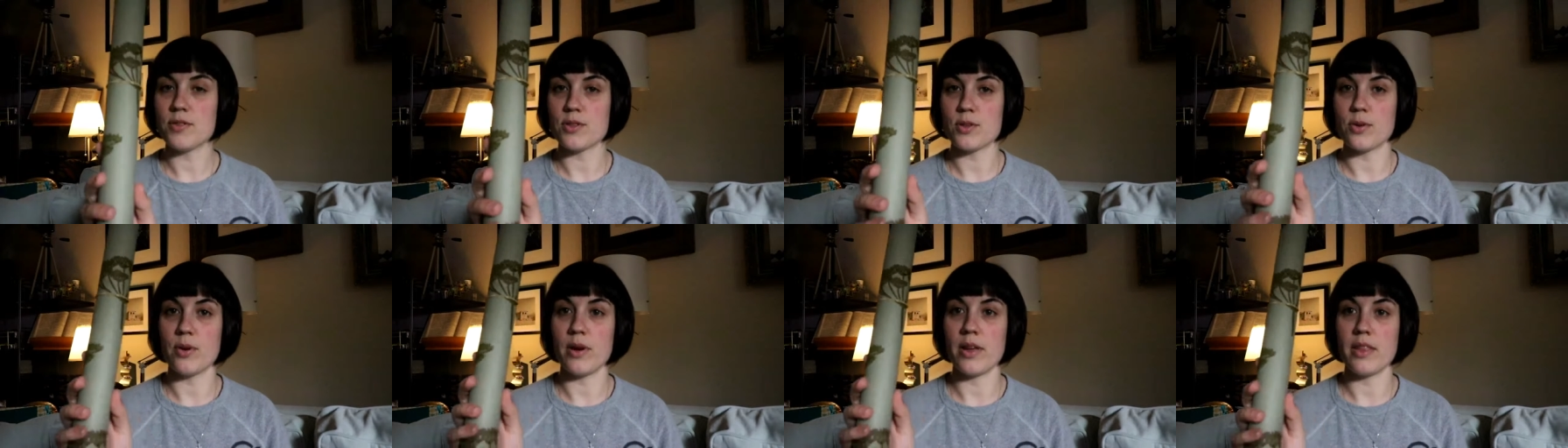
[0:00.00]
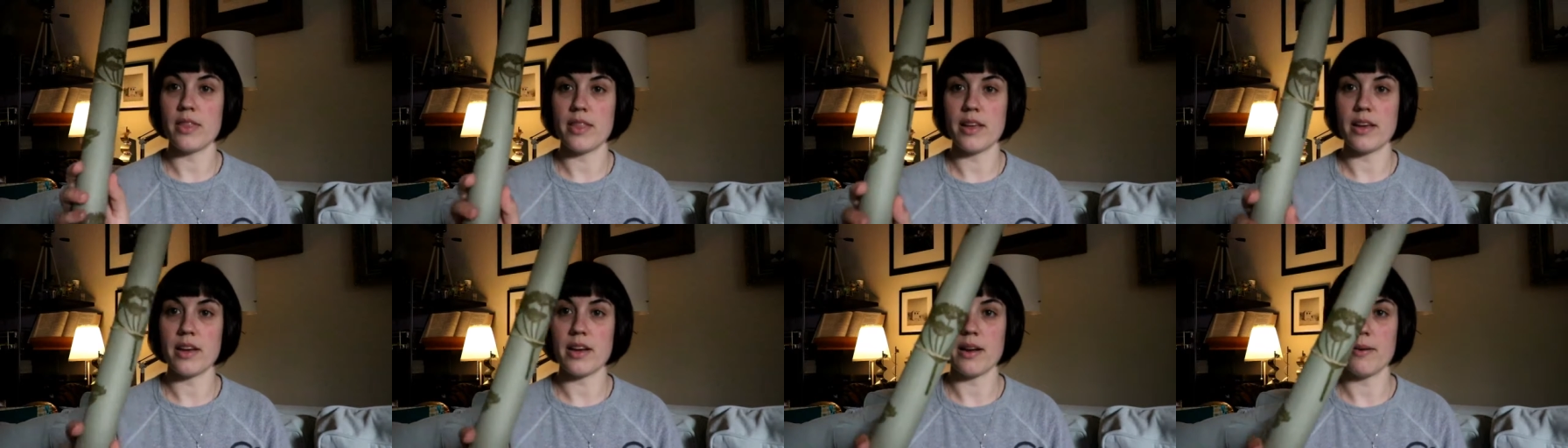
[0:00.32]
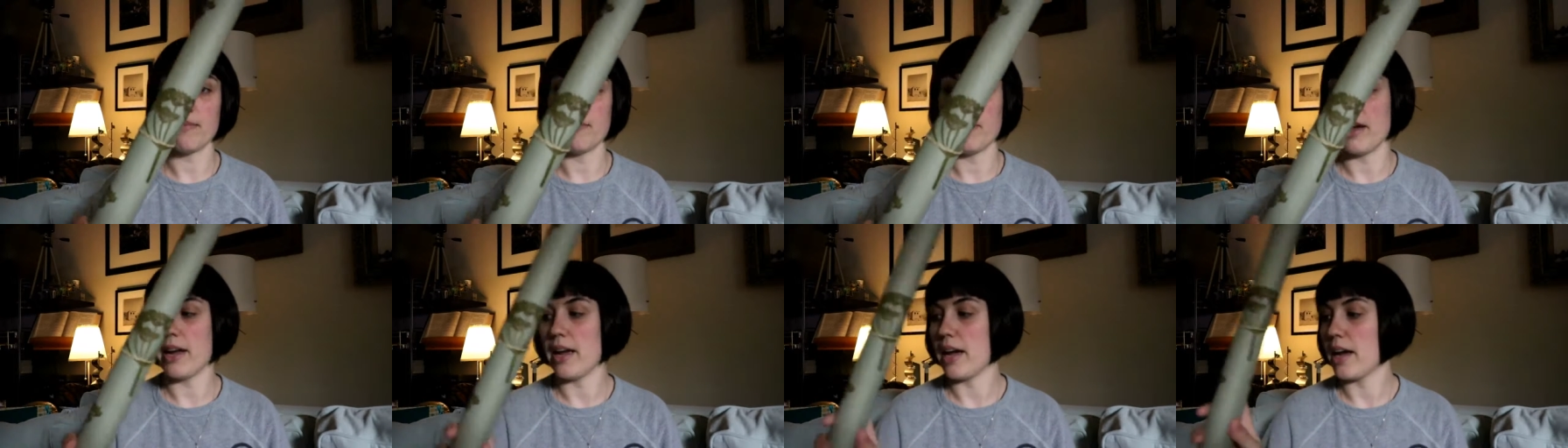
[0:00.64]
so I think
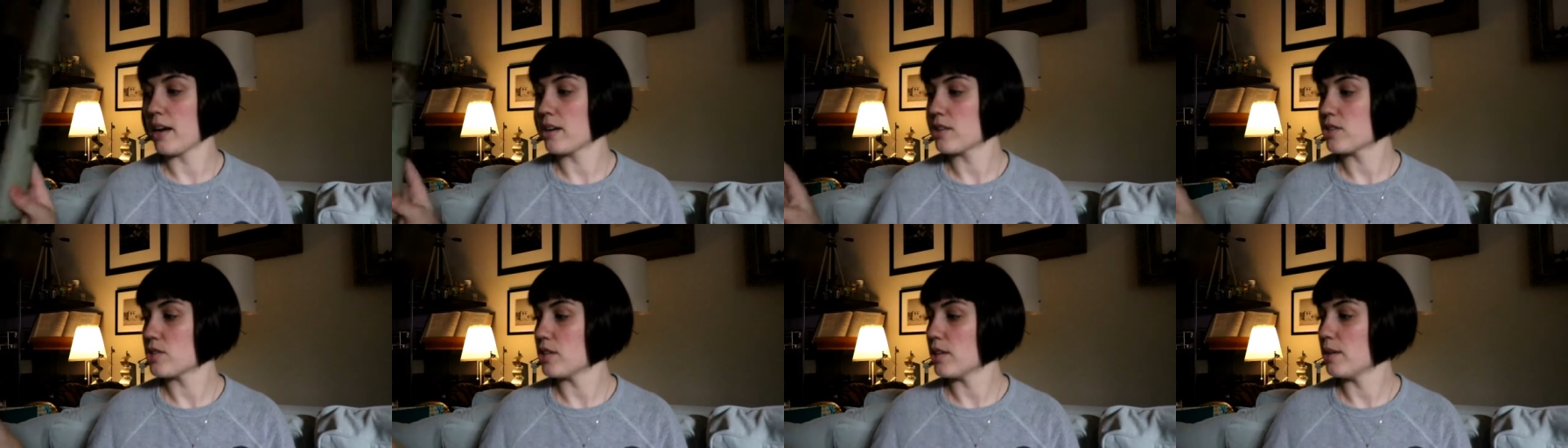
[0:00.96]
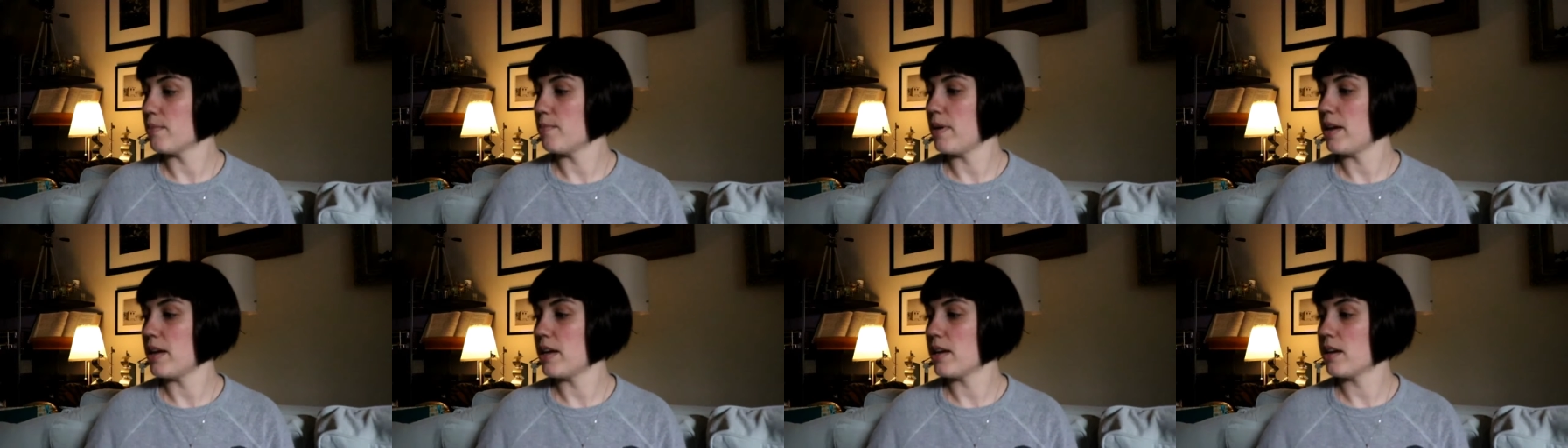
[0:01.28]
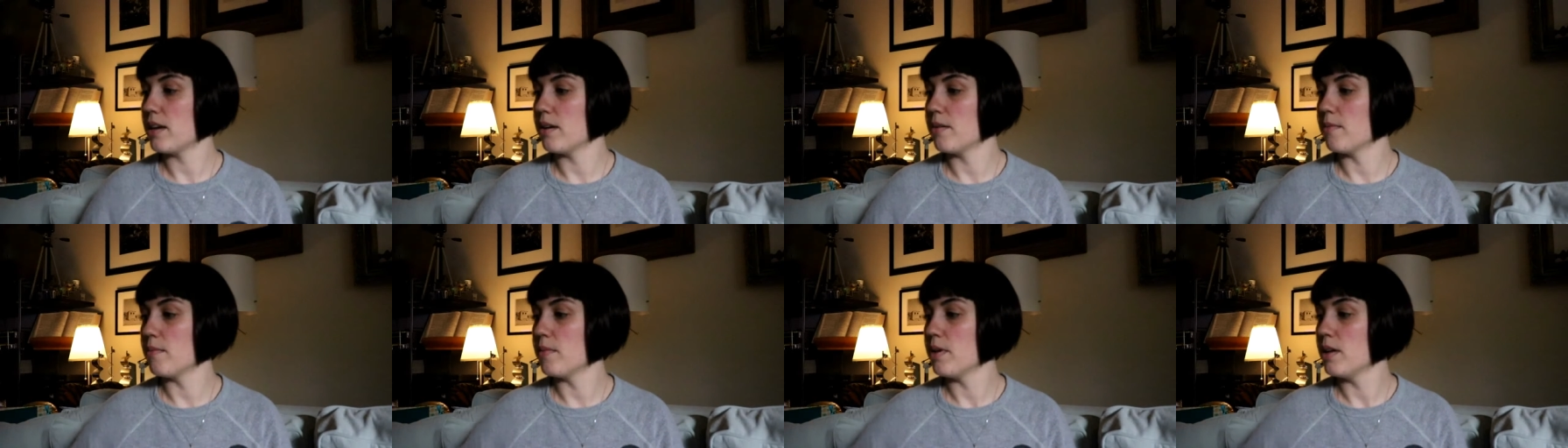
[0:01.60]
I might actually make
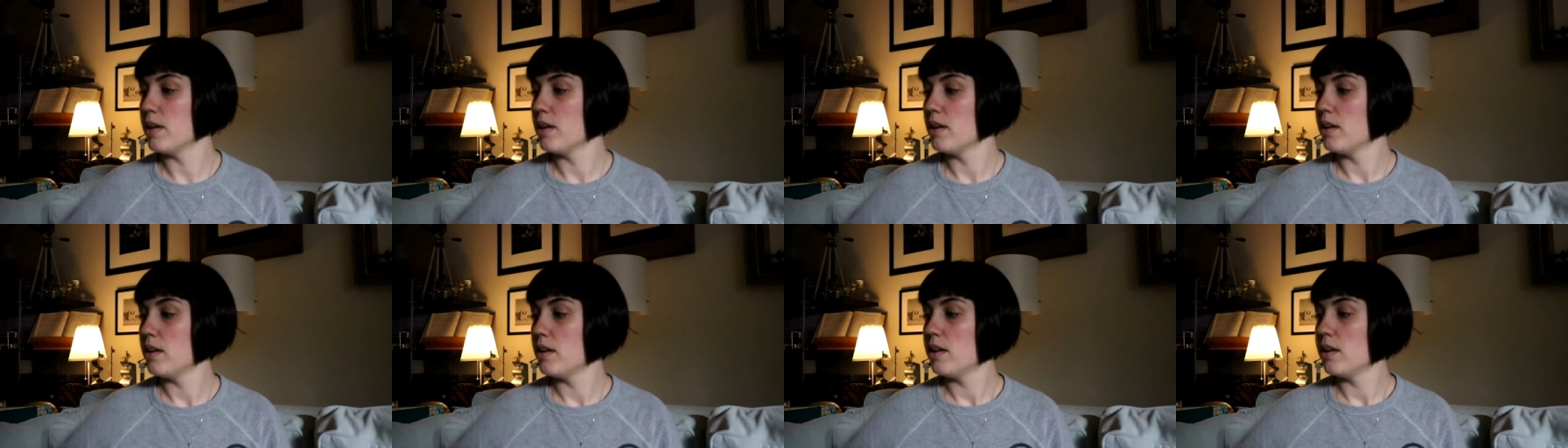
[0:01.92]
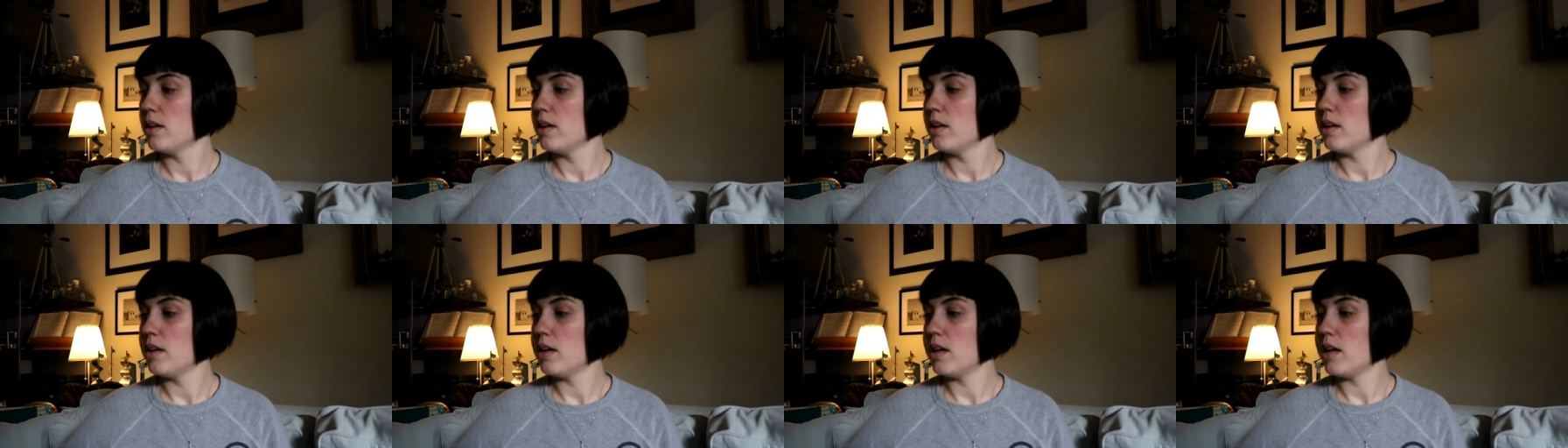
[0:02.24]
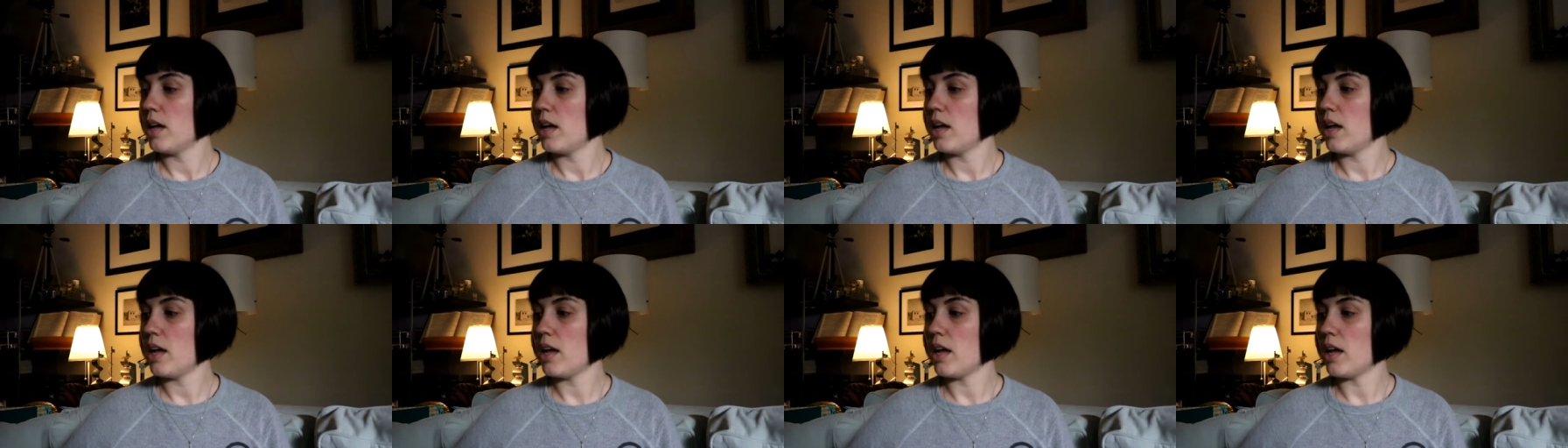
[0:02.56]
him
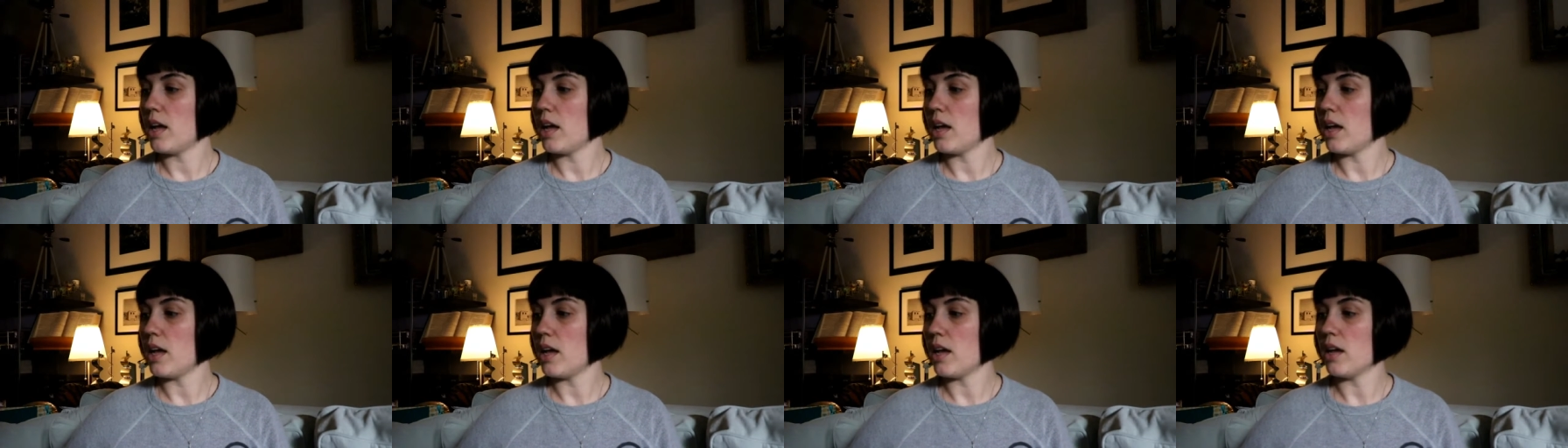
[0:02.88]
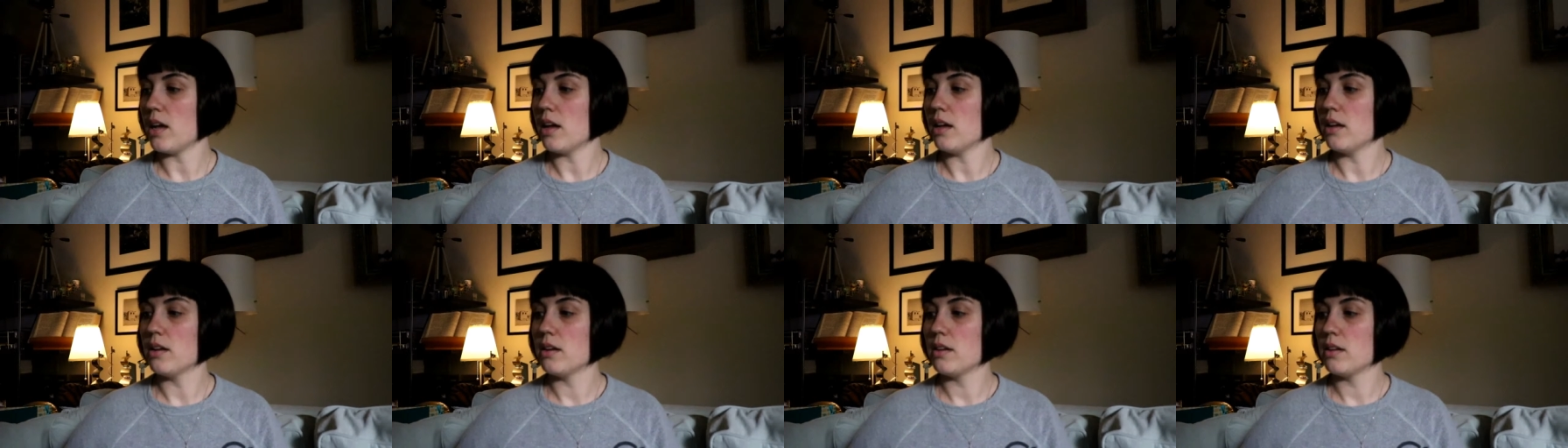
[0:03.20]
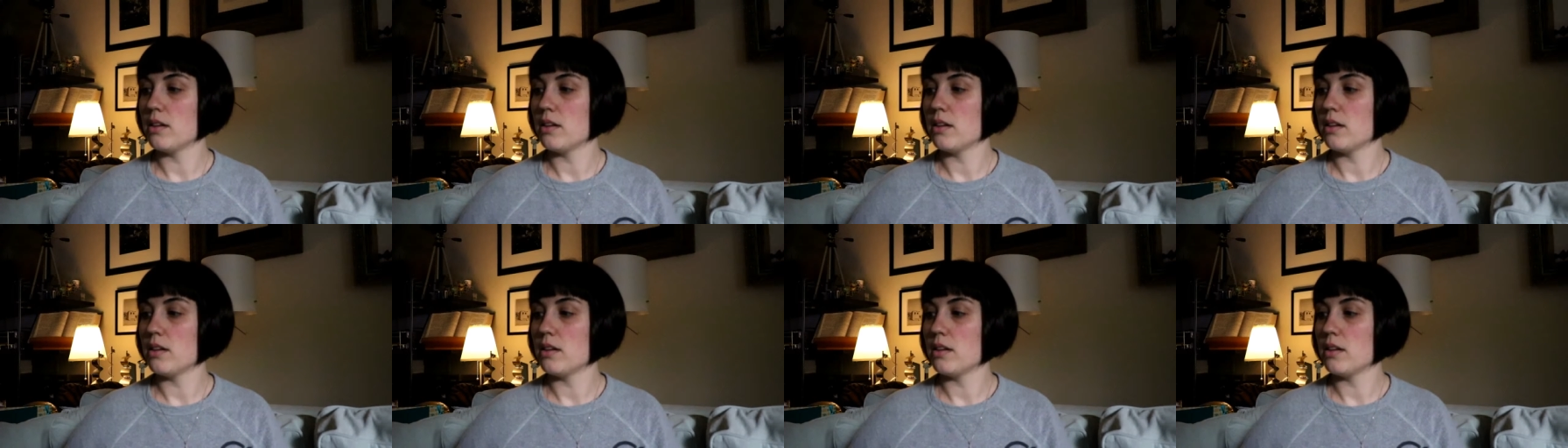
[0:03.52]
a